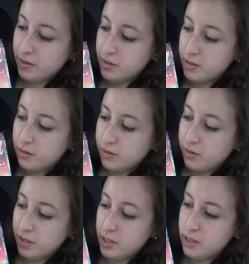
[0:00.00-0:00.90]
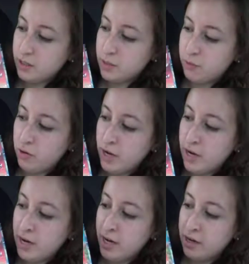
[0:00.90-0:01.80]
So it's pretty
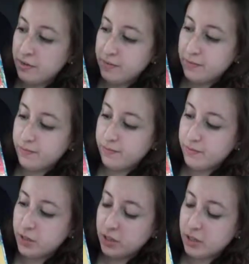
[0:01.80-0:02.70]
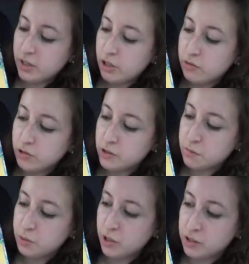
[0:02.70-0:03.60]
neat. You can like use the
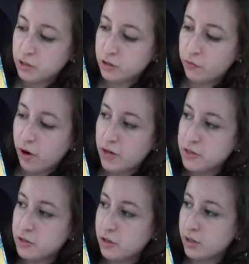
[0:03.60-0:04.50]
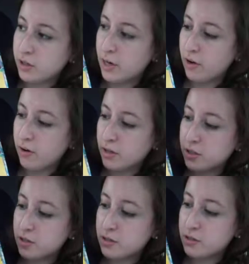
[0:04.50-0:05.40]
pics, you have to find certain
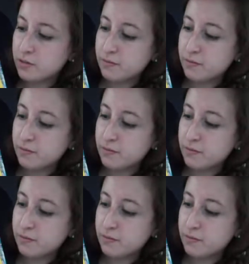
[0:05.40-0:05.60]
characters.